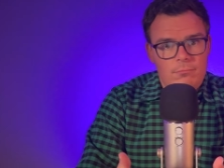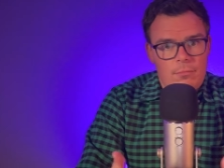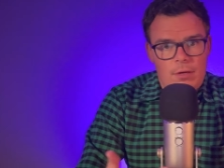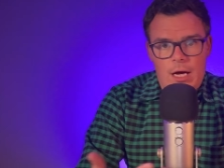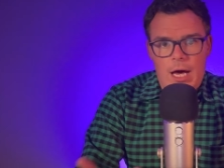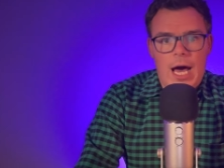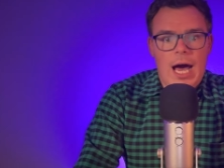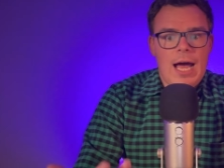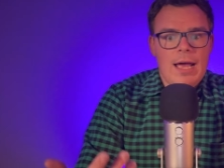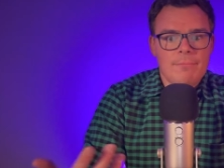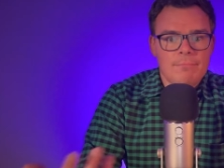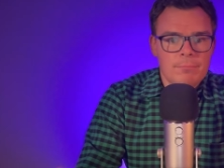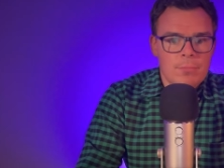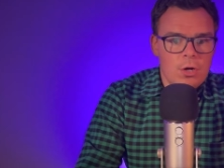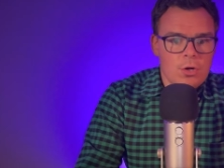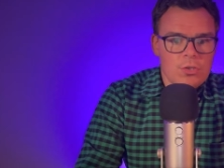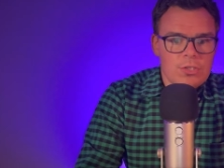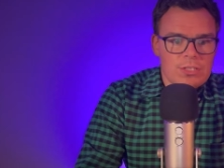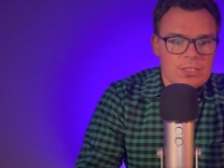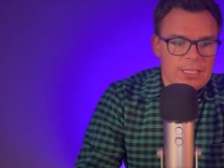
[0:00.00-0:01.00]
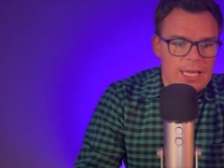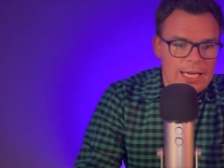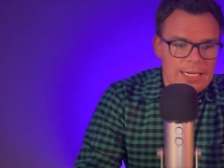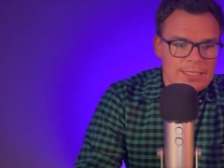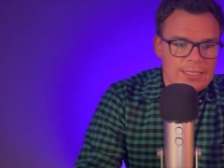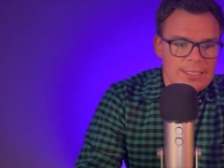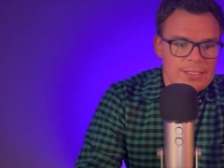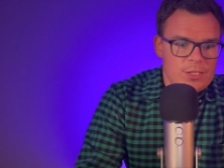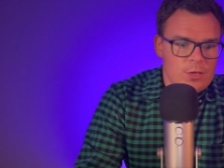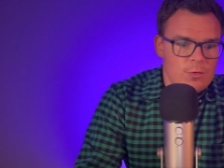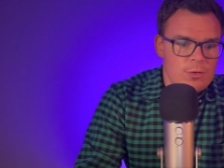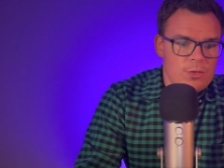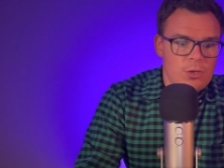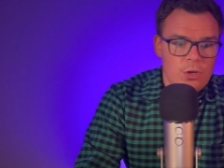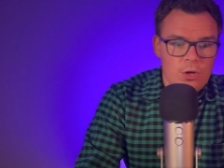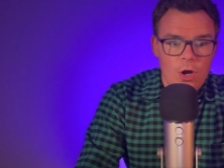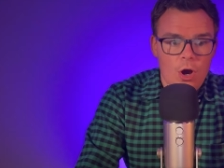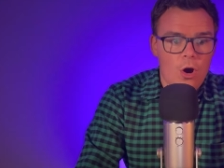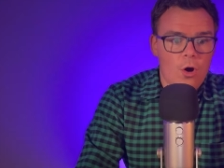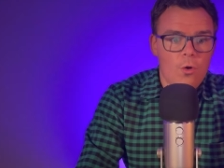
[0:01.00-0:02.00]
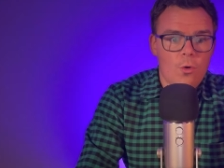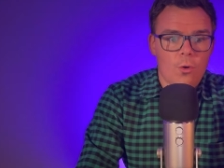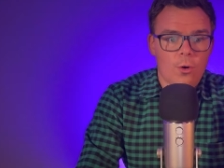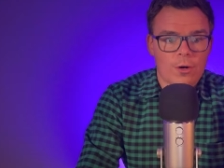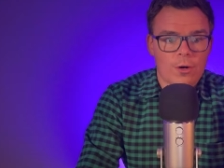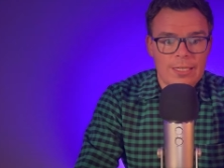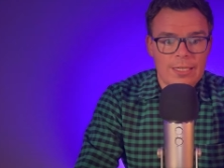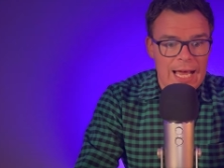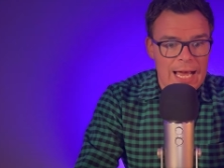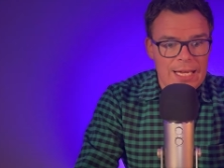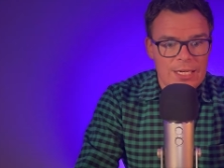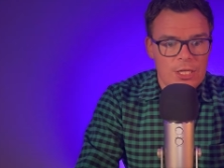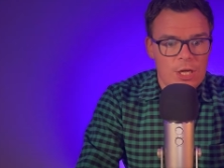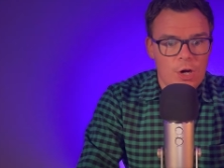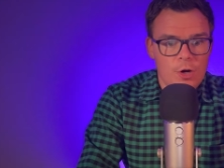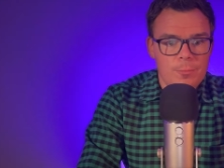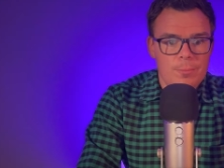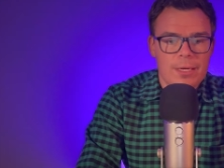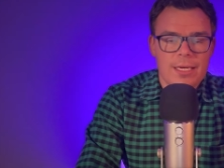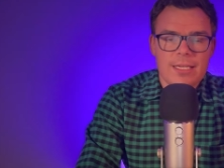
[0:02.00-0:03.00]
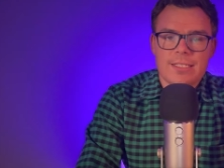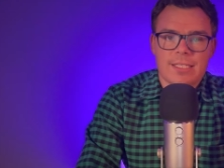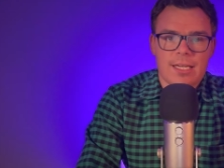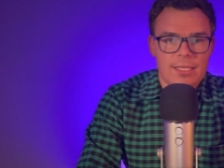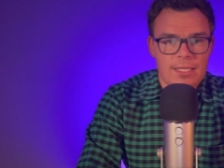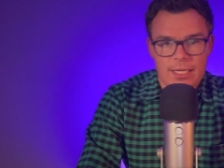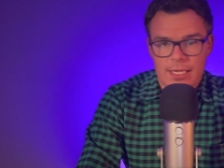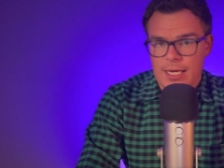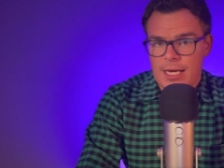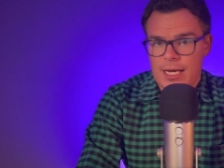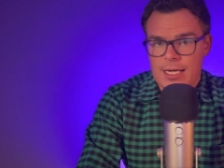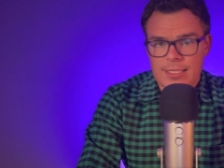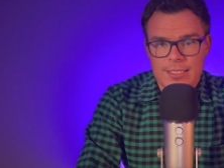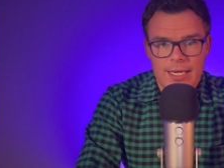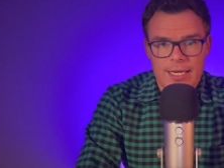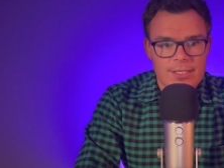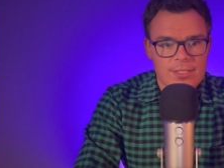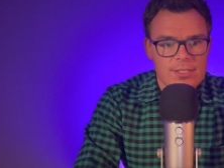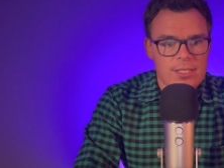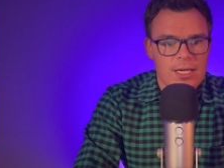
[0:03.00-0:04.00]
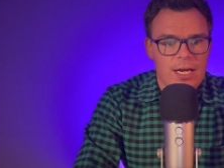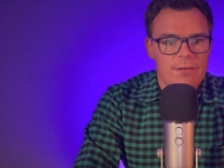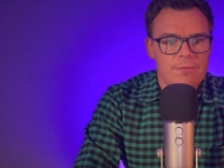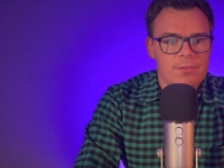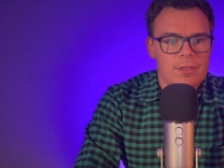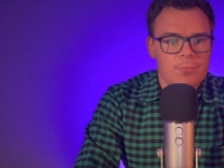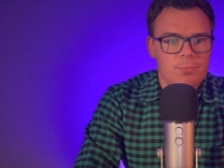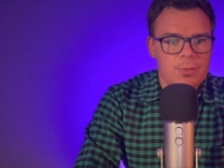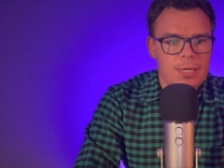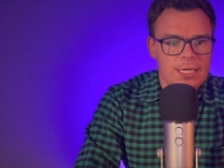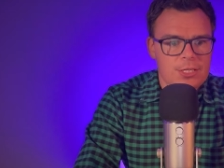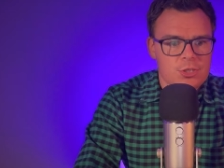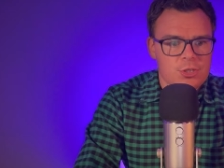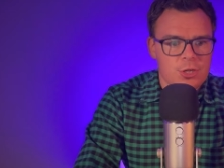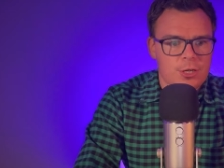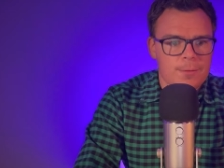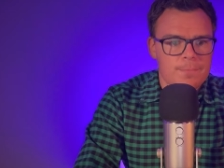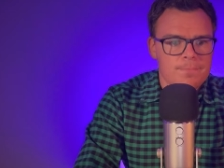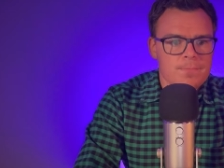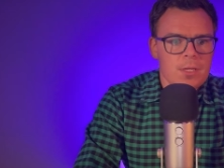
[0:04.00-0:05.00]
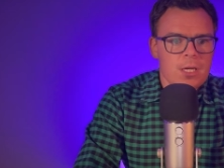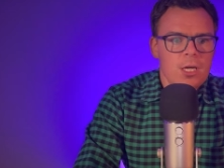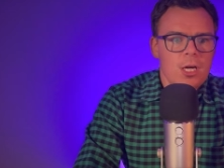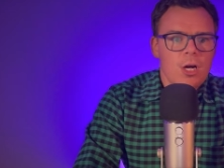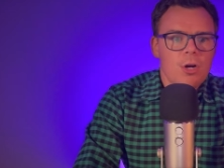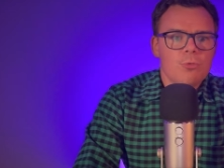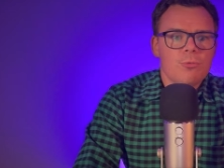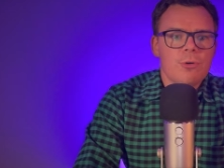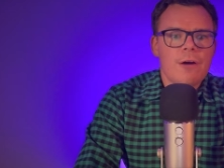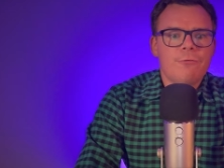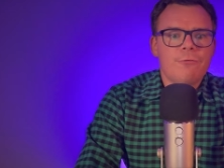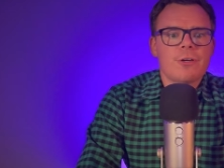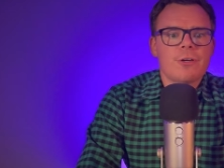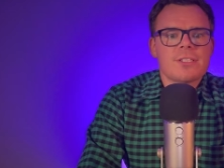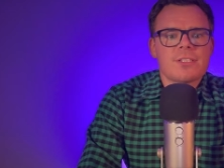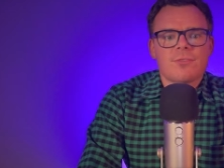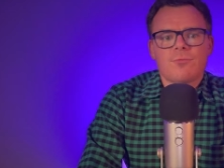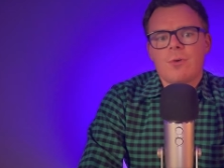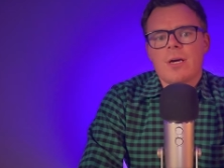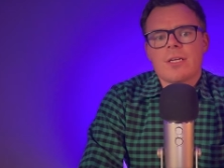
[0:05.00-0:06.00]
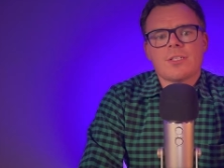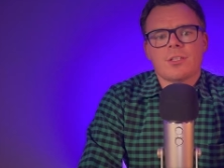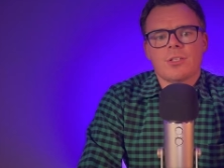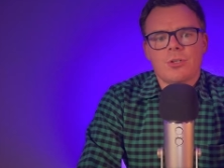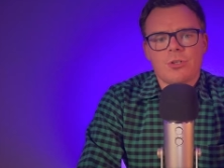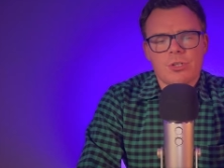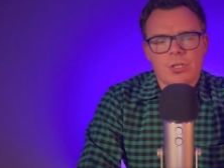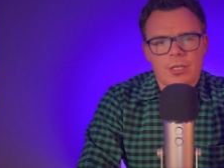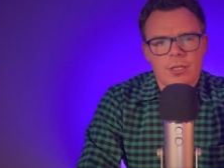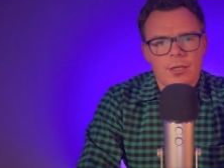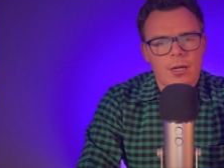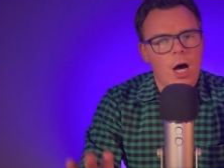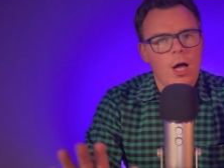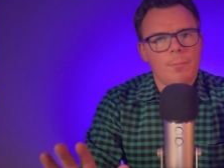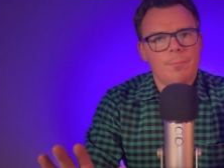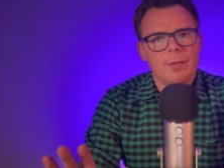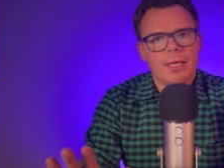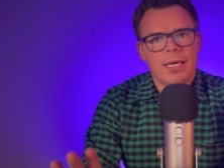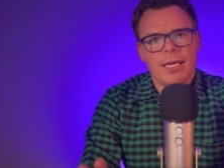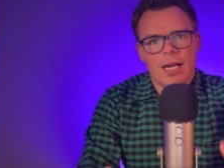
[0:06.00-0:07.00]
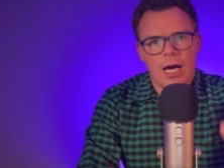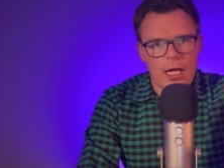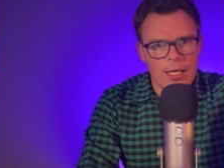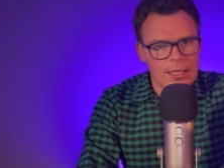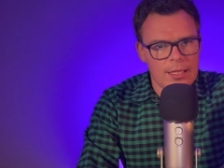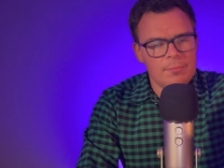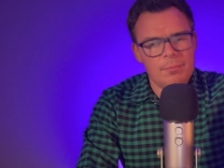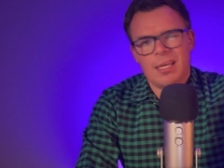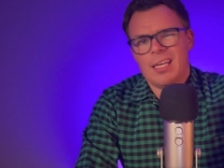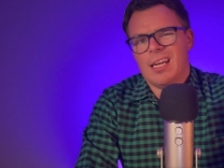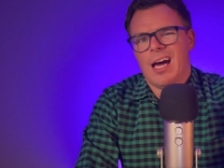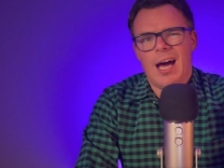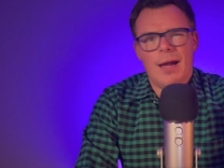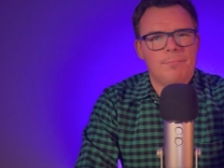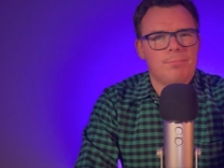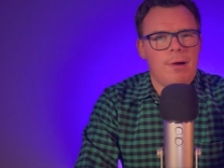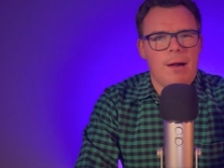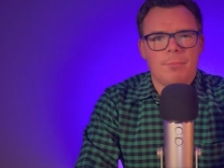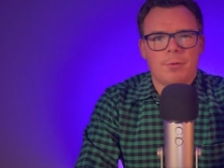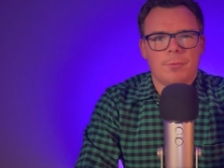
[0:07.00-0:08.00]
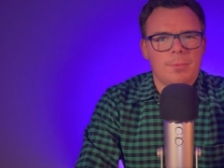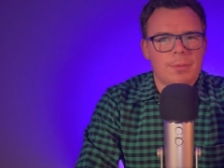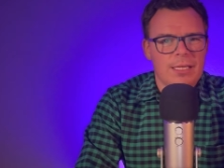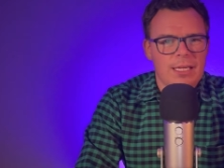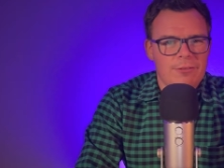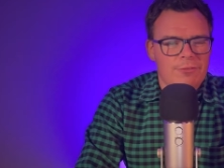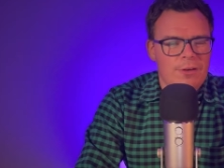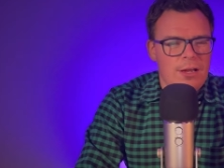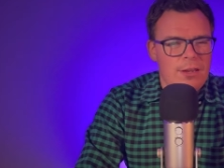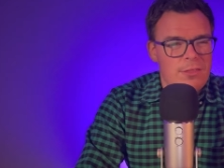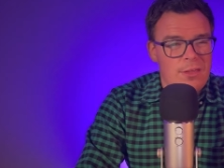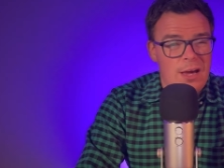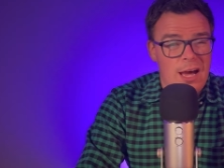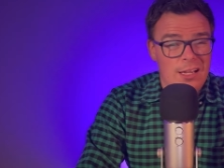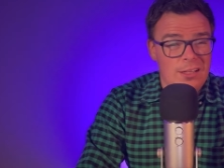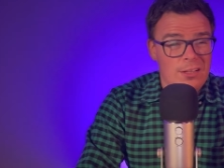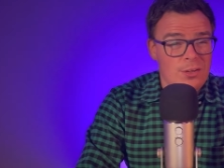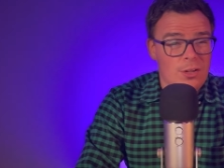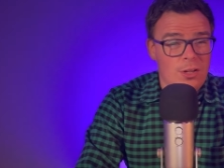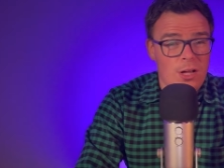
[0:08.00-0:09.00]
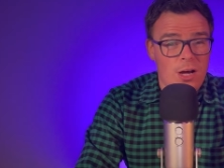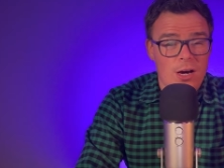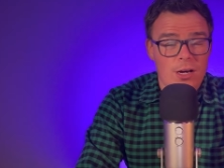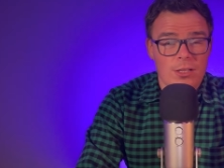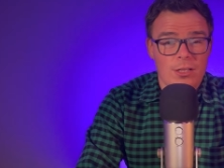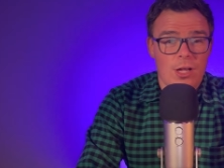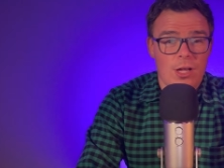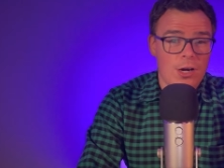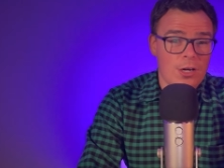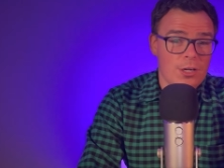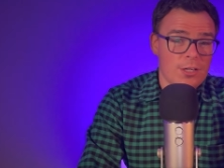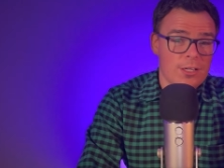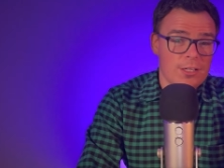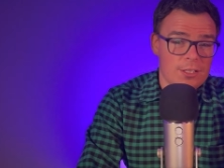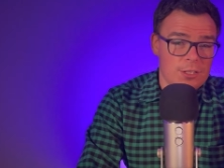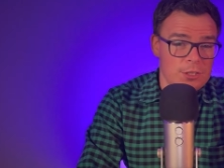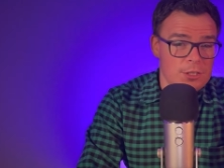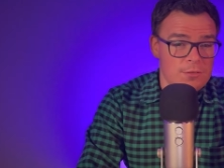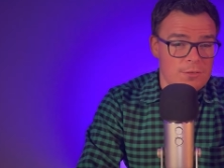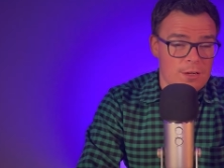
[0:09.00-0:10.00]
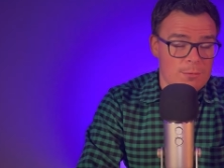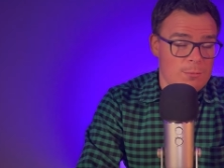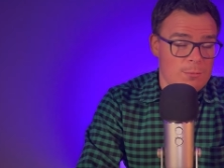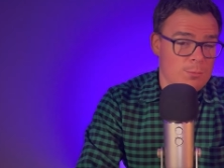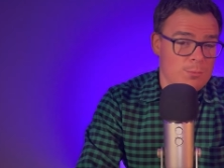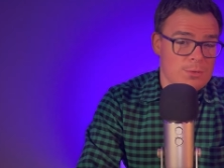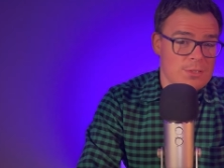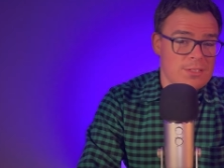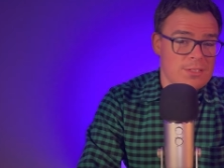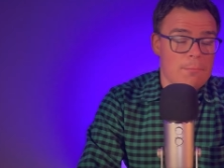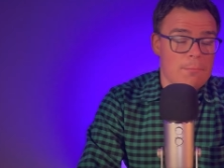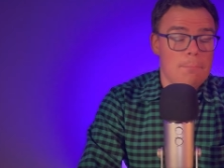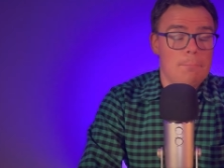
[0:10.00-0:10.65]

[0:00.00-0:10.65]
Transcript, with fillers: I'm most likely to know or not know based on the context of the picture. Reference resolution, albeit I'll admit I probably, if I thought a little longer, could have come up with some